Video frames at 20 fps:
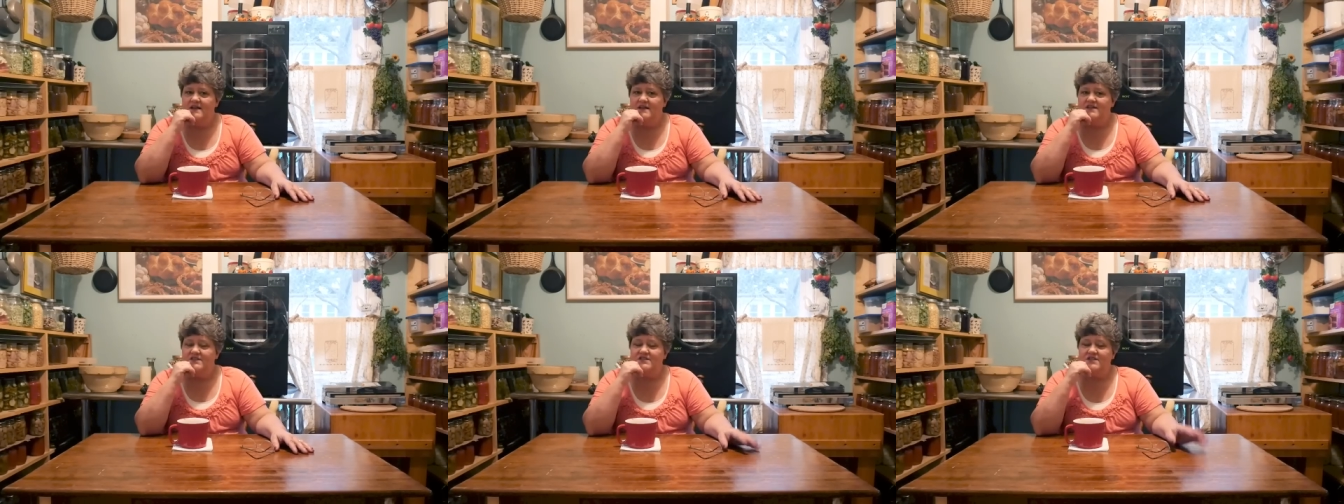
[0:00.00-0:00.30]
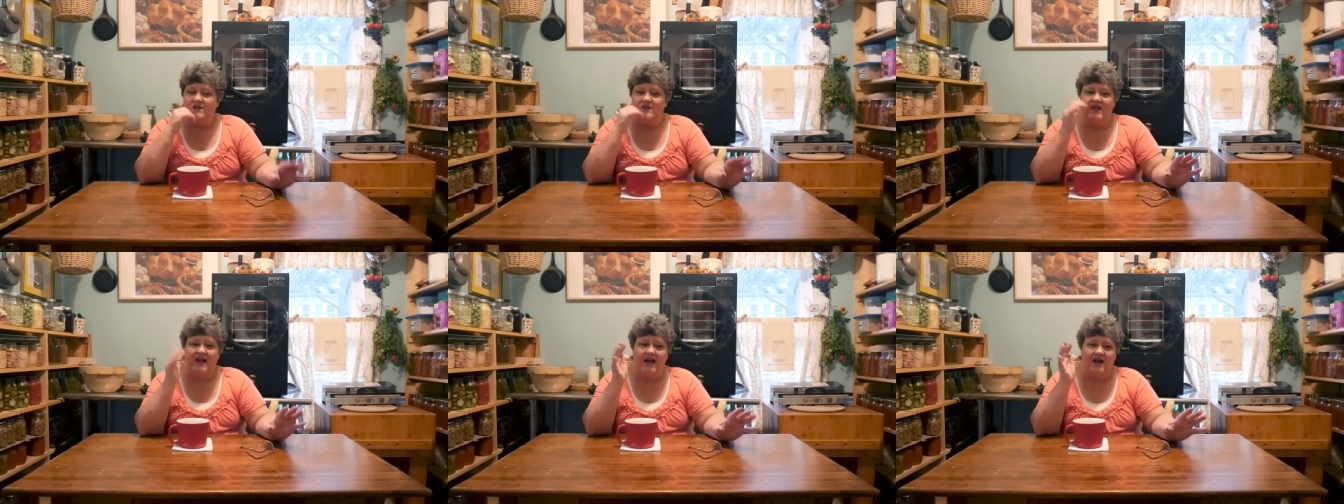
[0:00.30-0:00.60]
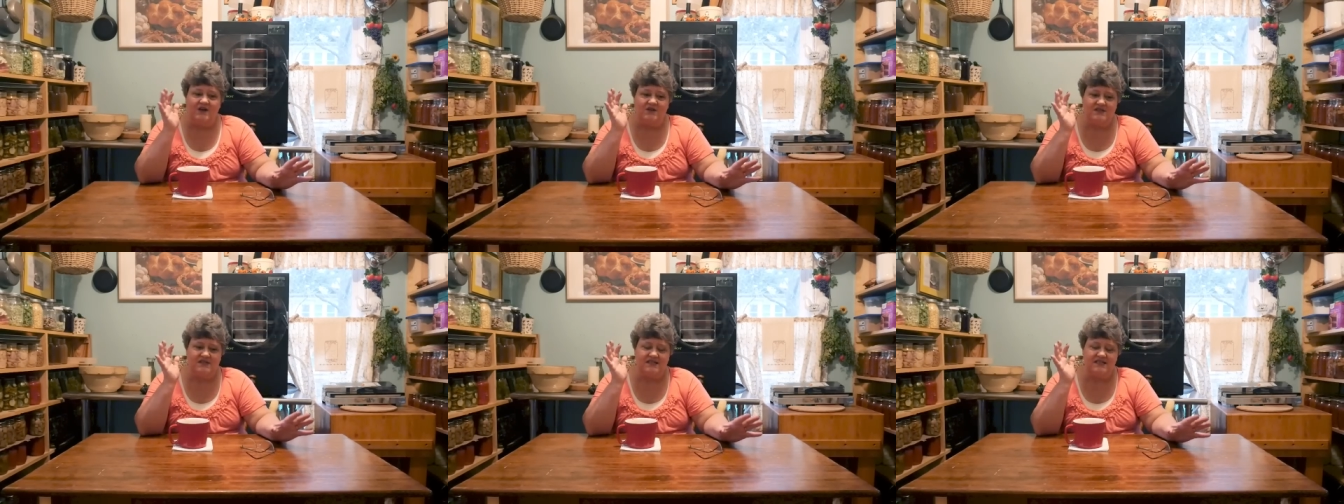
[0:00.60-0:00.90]
so the
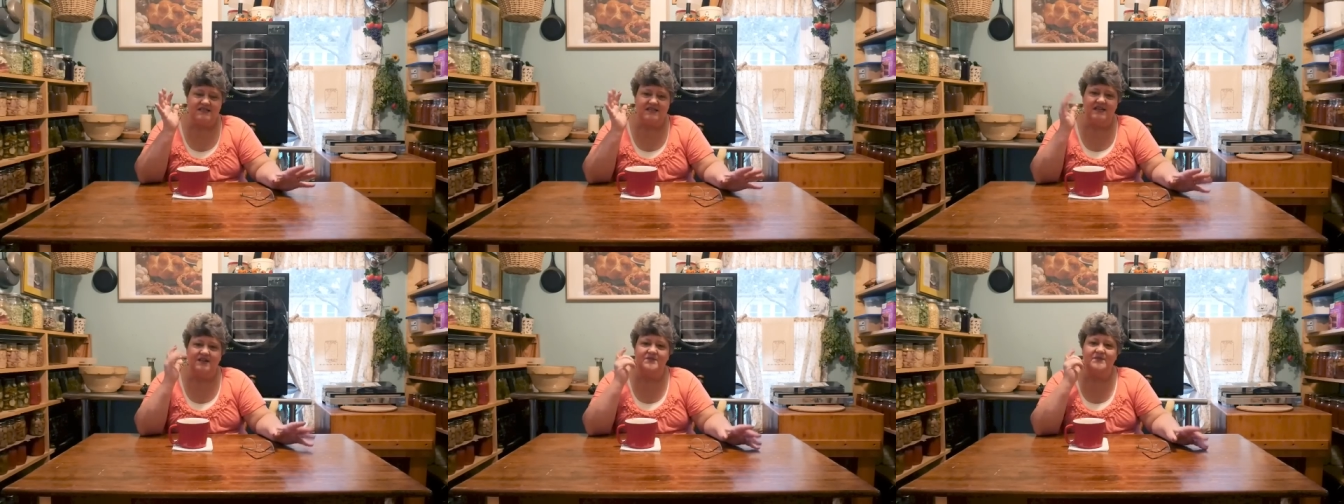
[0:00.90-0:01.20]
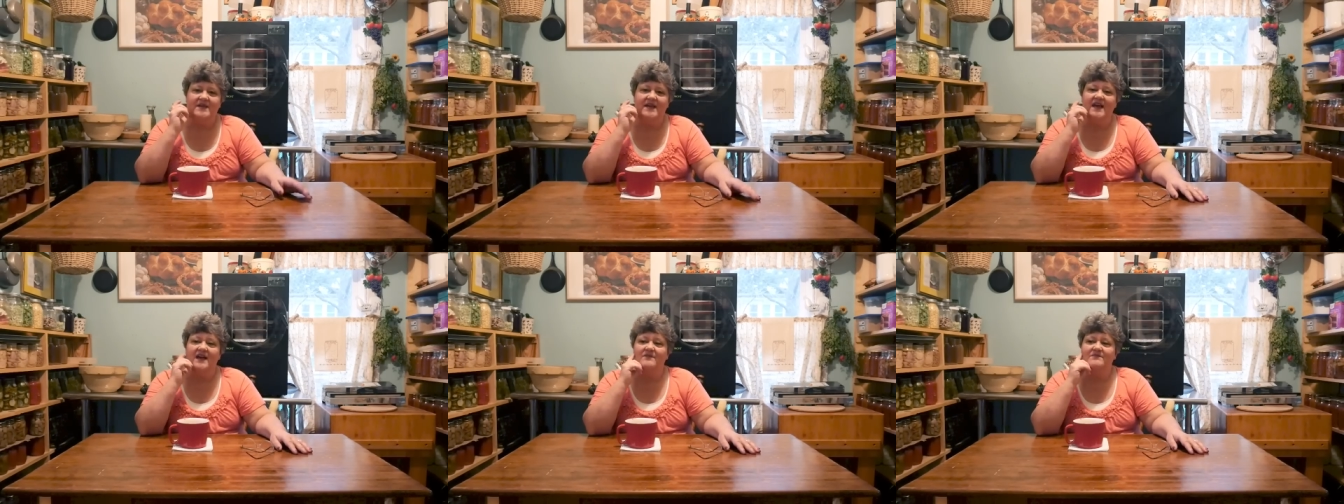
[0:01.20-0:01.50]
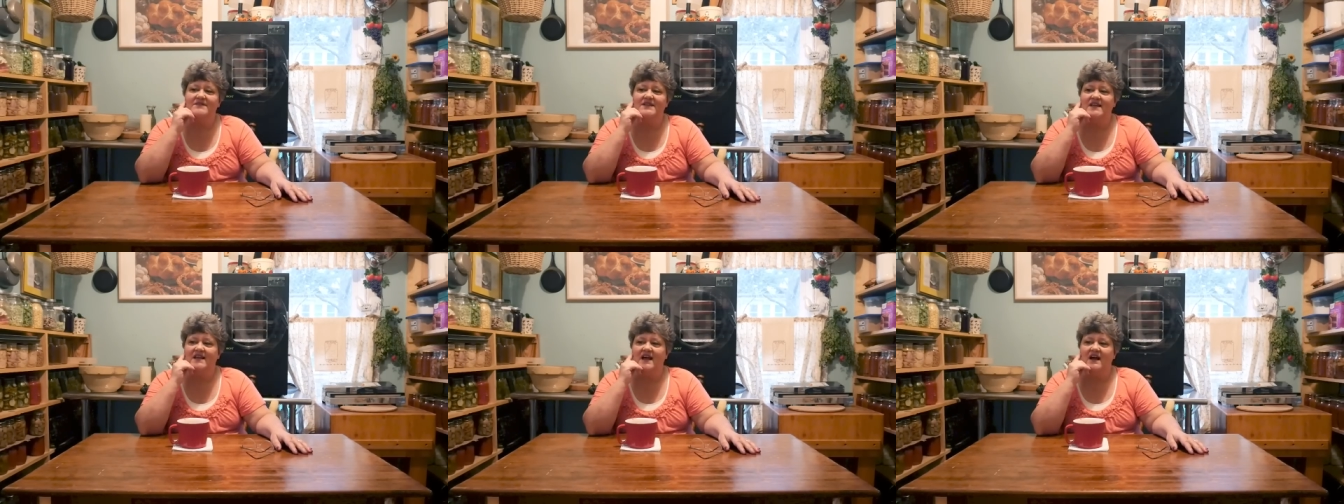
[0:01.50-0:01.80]
house is going to be
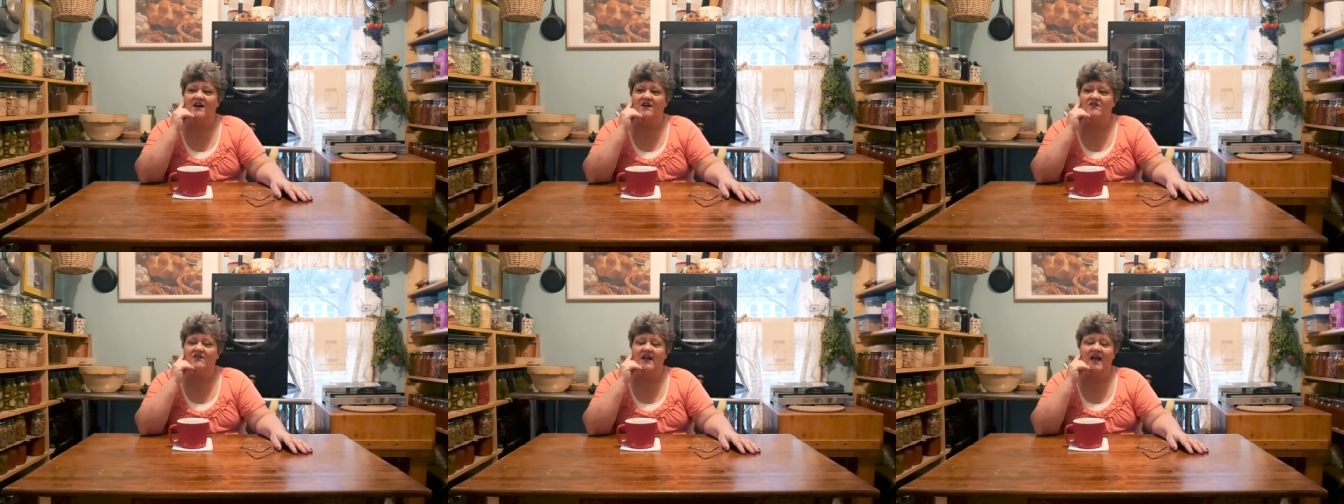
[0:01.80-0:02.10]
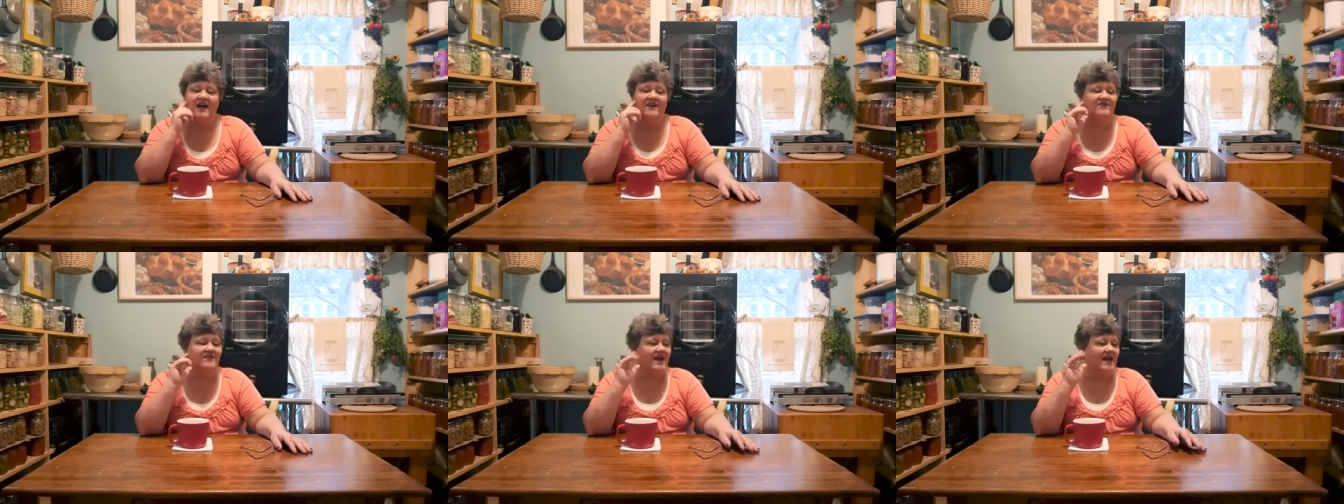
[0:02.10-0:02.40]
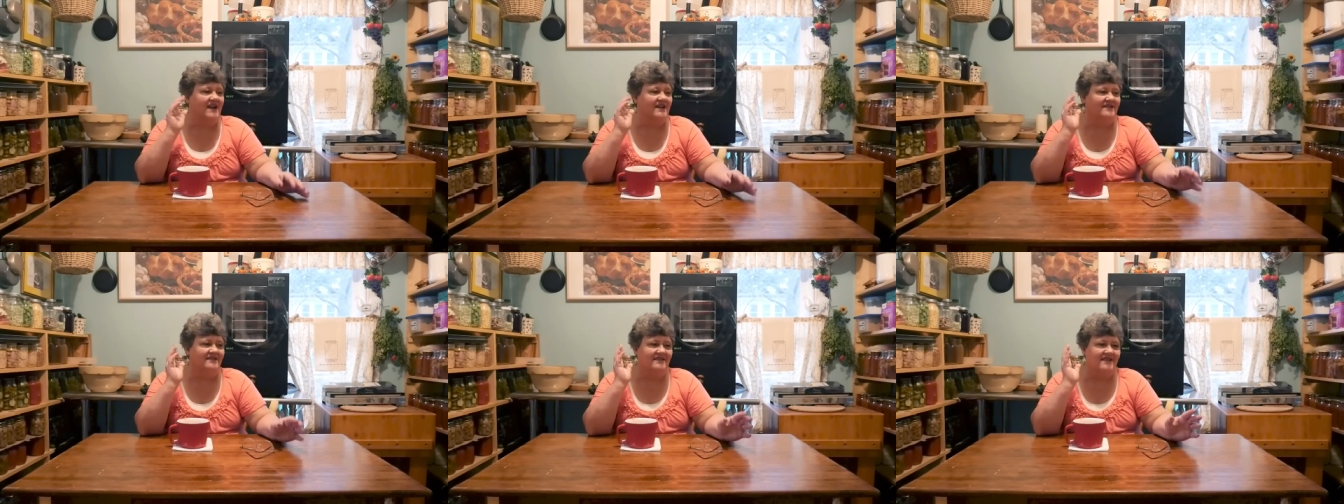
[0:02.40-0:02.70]
emptied out. I've
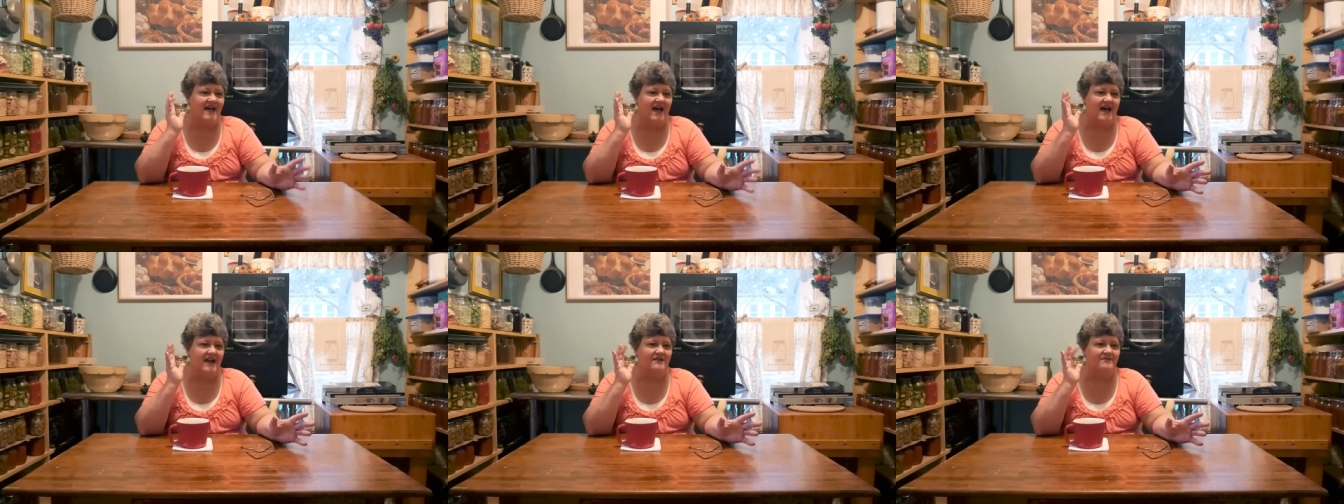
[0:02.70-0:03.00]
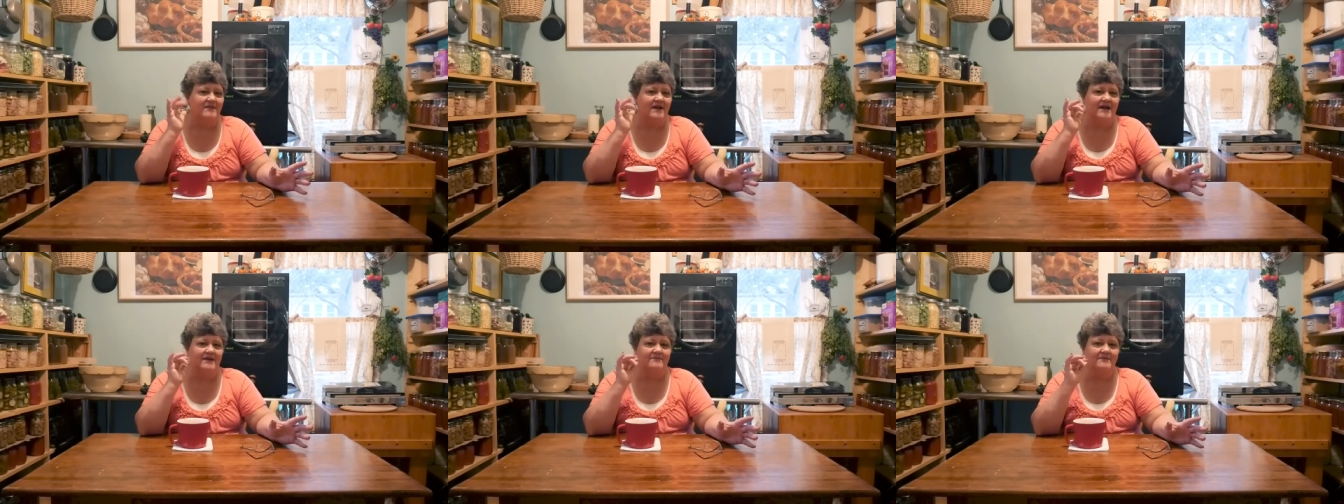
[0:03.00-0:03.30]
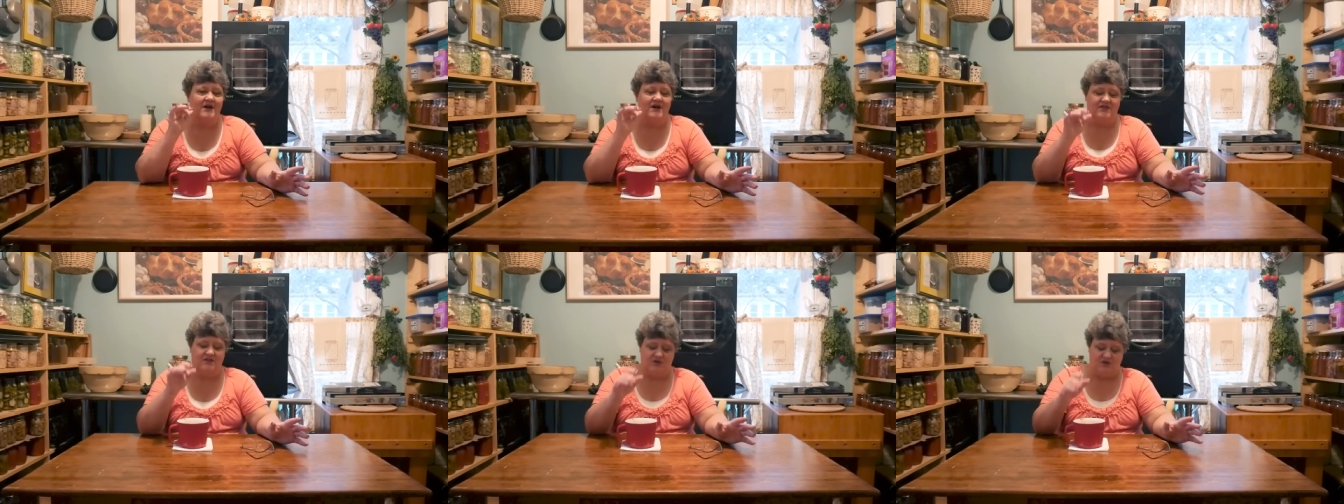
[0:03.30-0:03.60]
got a lot of my
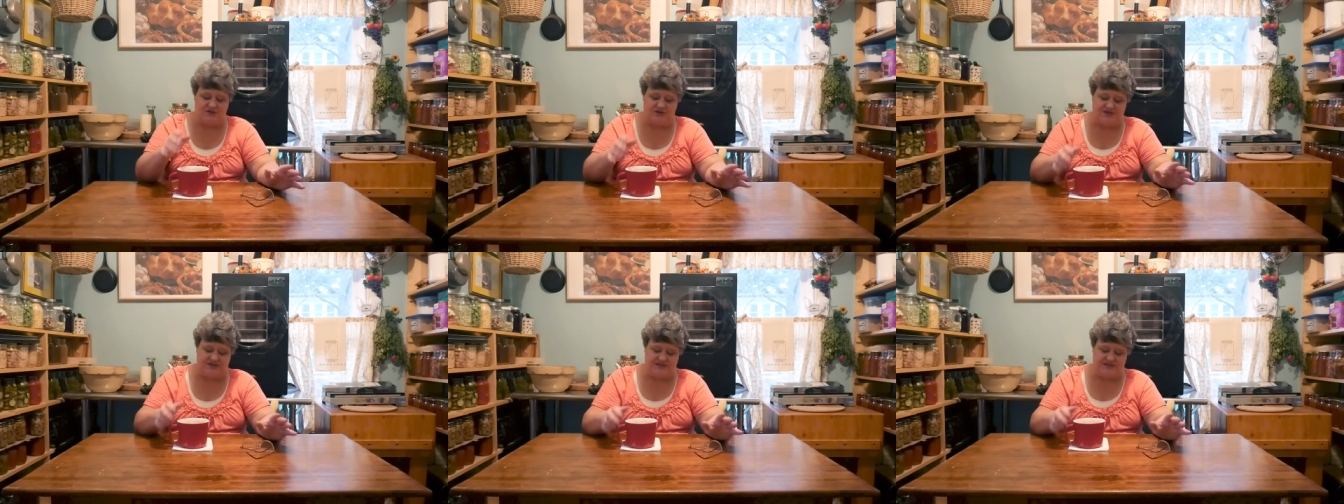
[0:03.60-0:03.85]
mother's